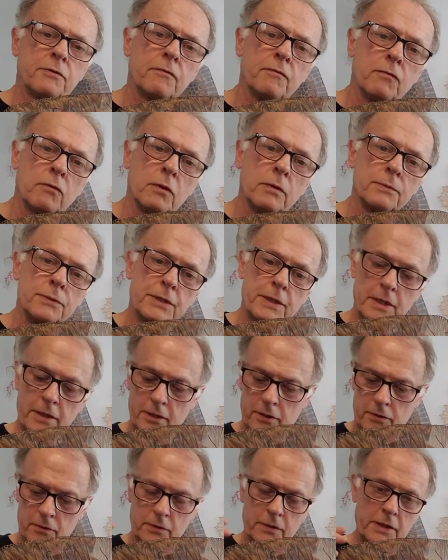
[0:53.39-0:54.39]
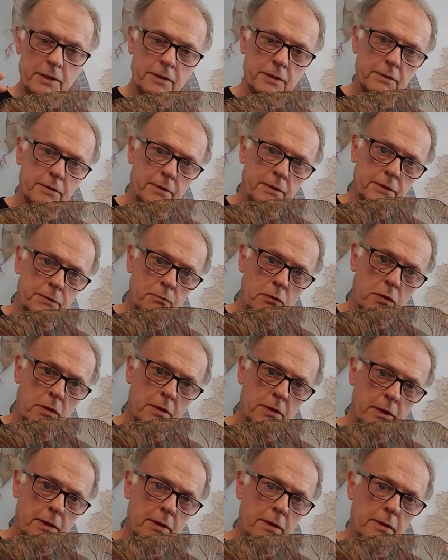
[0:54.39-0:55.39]
forms that I created, this
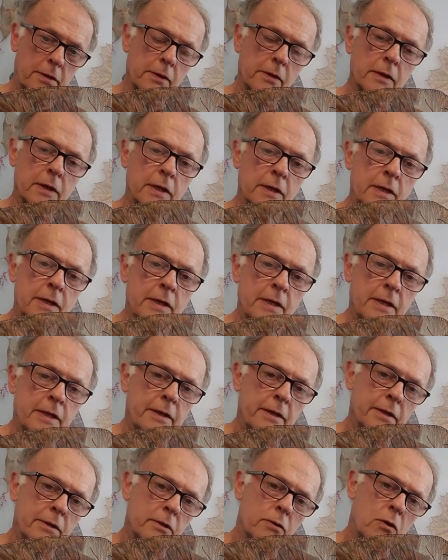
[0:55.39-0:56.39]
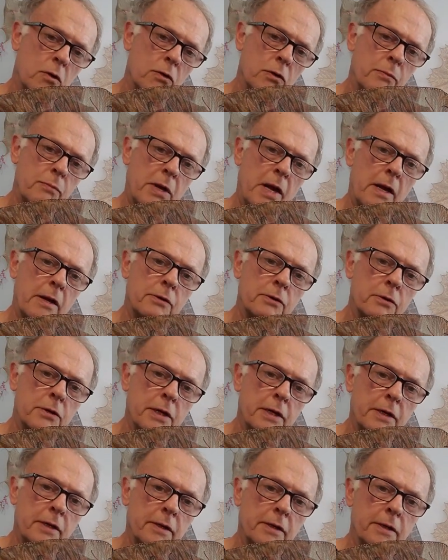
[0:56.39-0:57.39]
part here. And all the
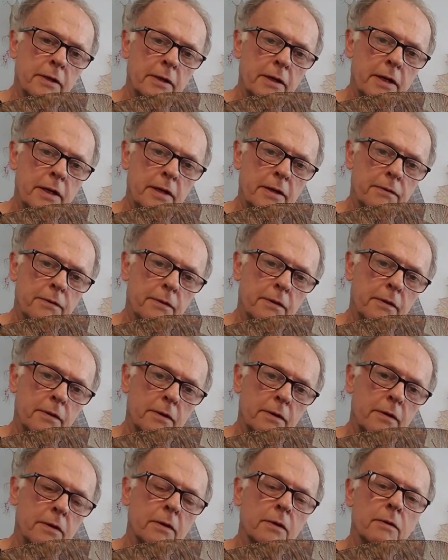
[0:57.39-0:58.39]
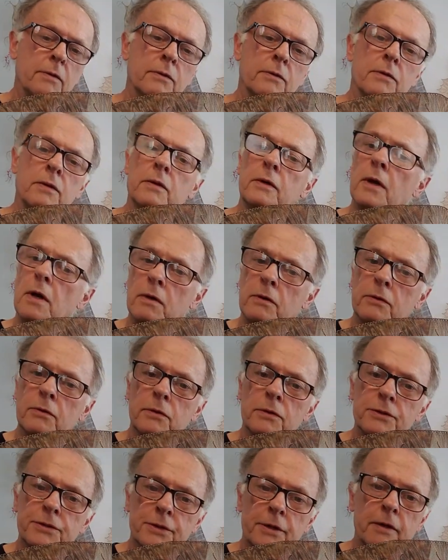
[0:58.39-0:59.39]
patterning and the color
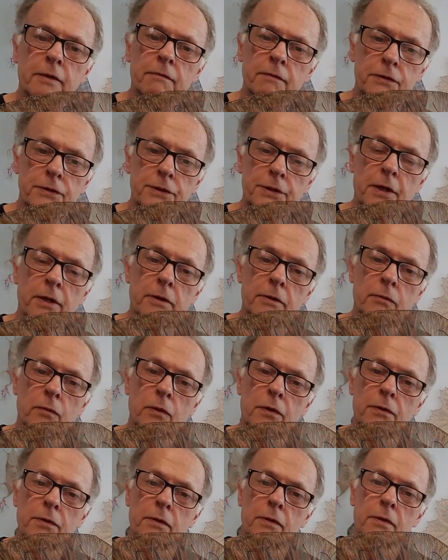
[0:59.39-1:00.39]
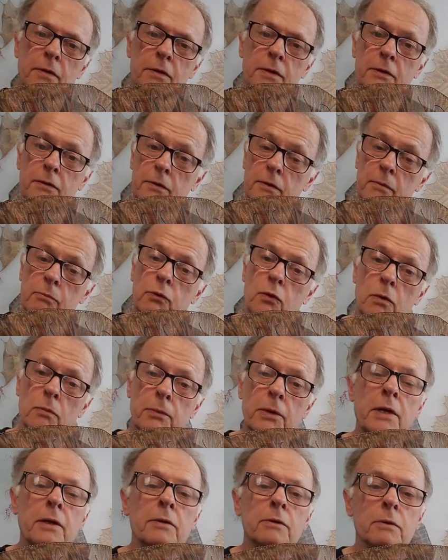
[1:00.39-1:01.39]
and stuff is done with either a
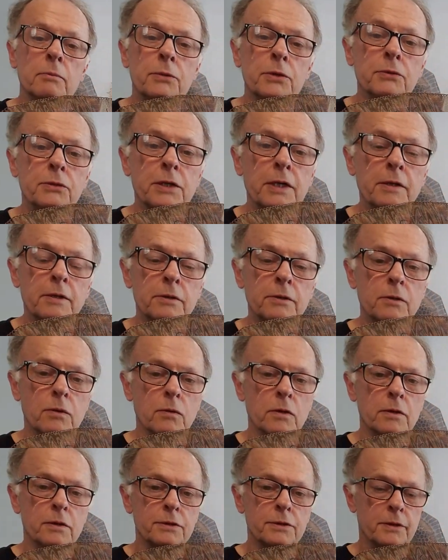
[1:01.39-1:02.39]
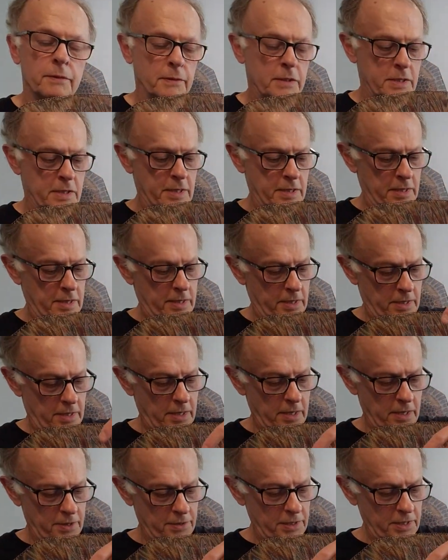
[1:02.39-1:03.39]
propane or butane torch.
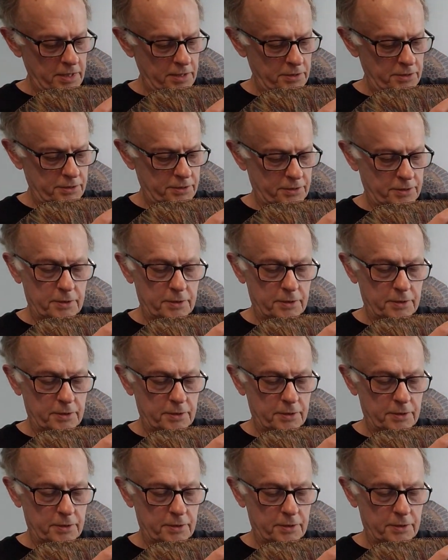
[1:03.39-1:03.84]
And these